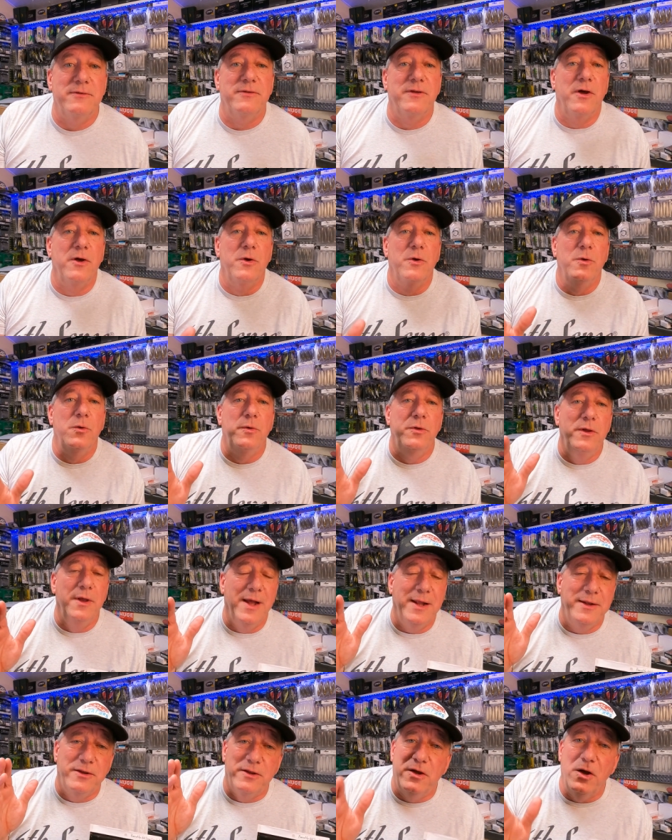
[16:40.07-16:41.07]
So
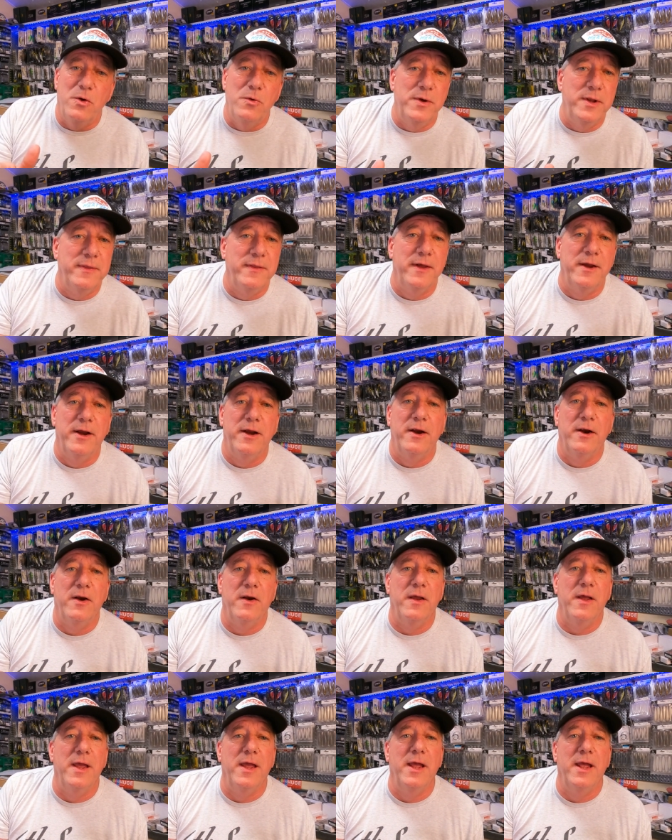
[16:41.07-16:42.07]
you have to go in
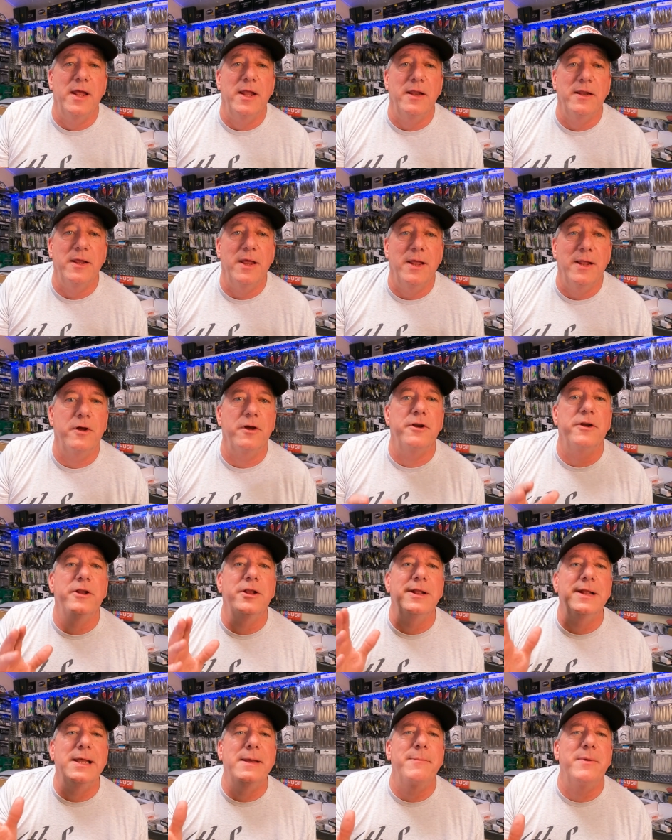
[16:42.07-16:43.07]
there and they're
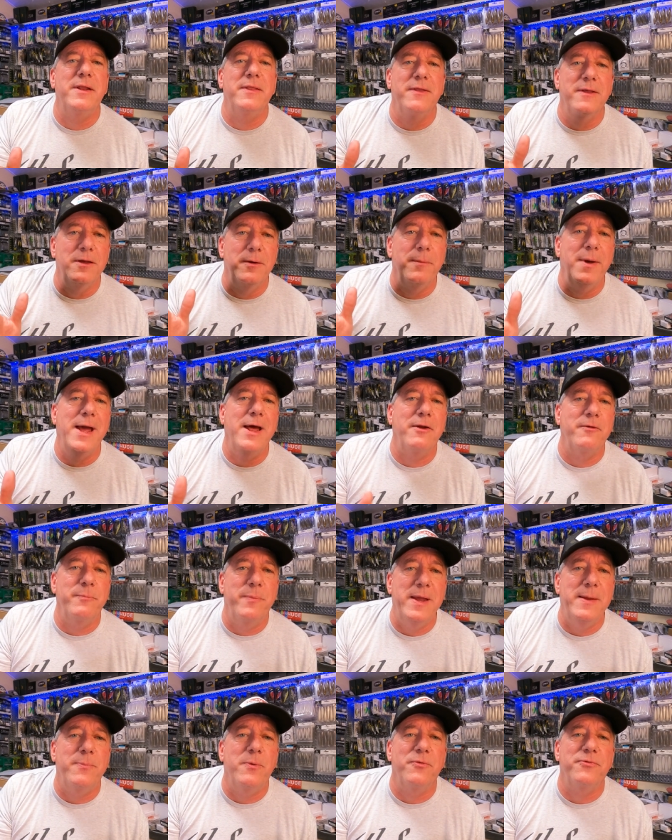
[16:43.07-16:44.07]
going to limit the amount of
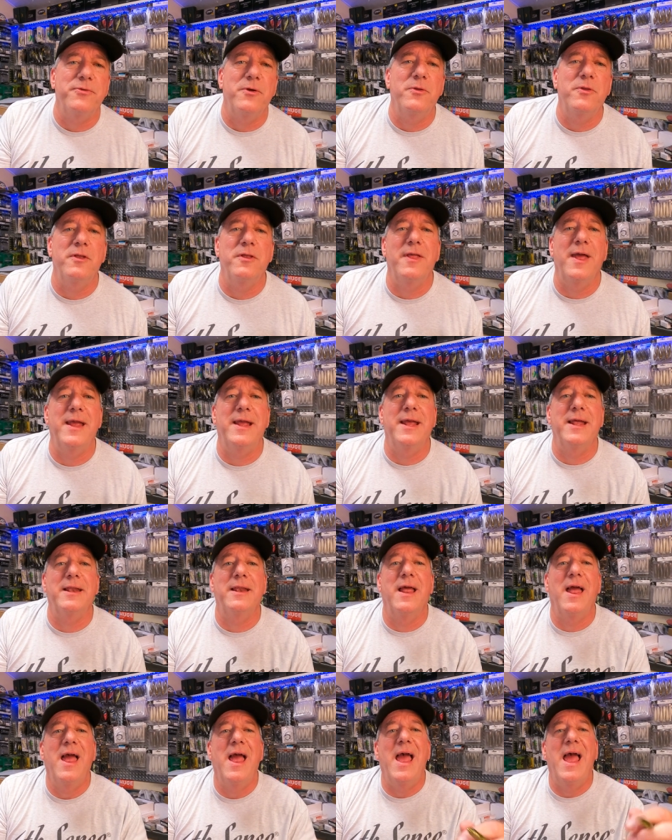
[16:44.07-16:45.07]
people so that they
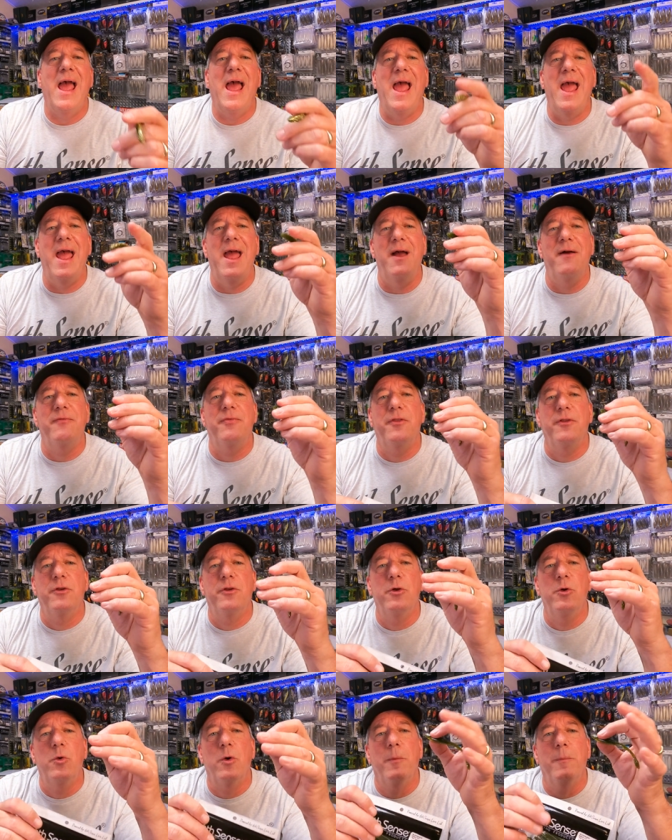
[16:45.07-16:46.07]
can have the
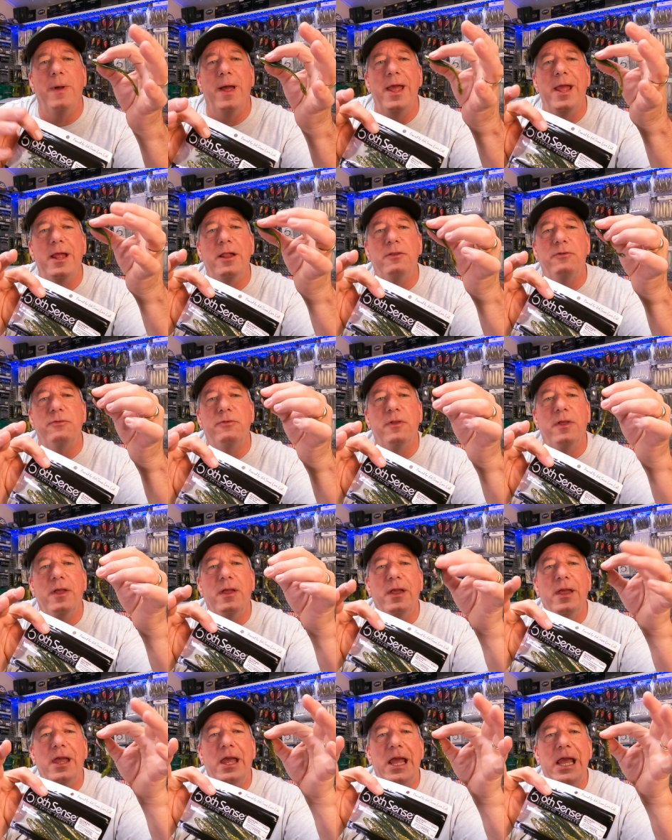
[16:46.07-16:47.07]
newer baits
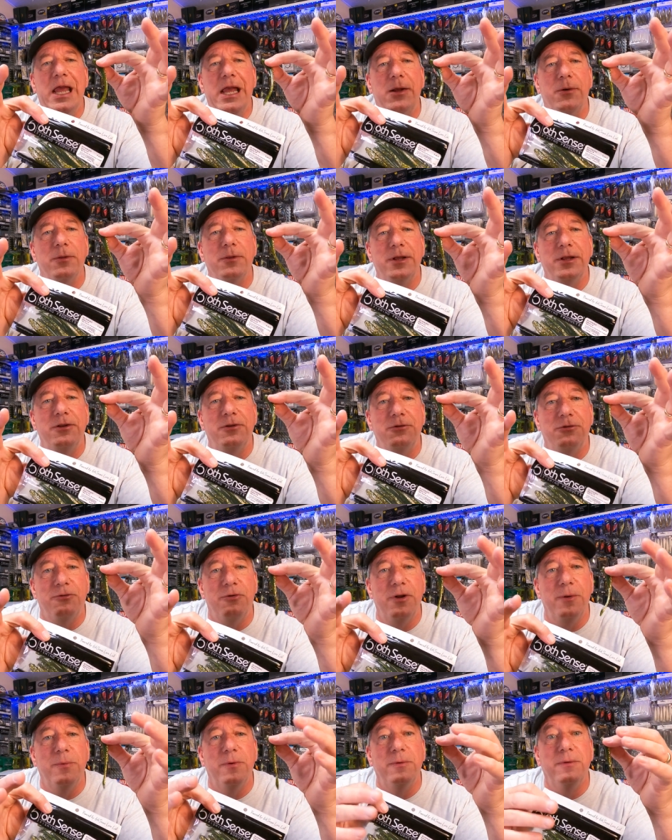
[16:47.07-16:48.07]
equally
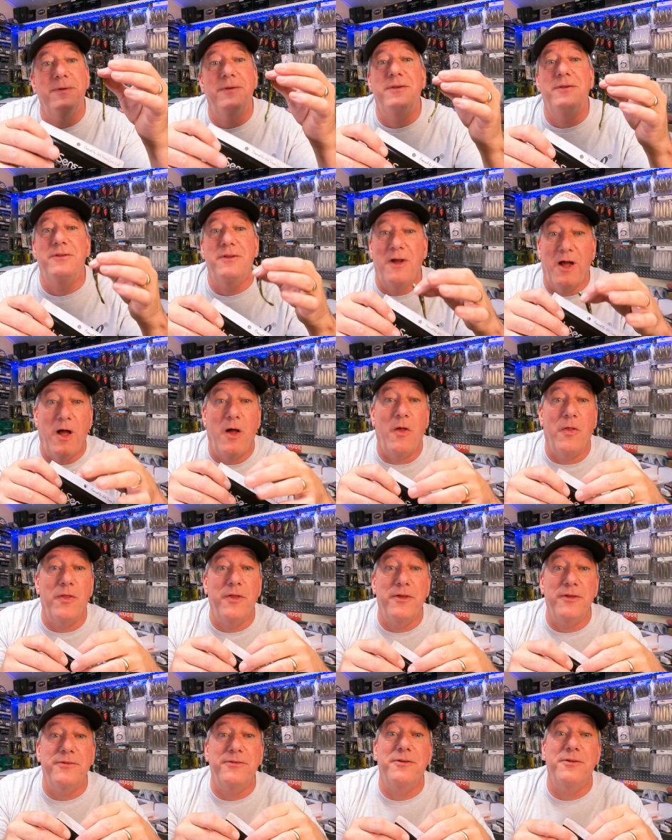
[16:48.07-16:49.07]
distributed to
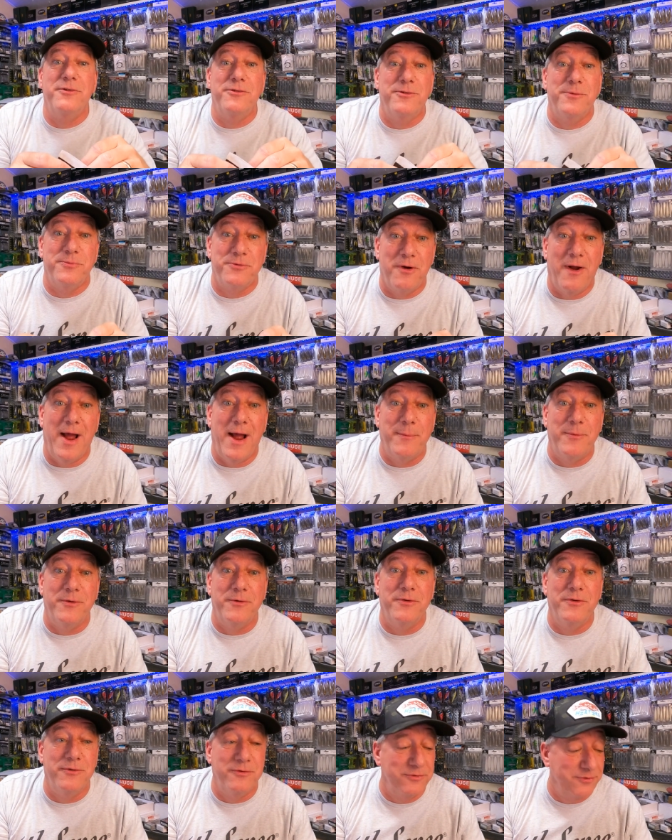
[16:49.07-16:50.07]
all us subscribers.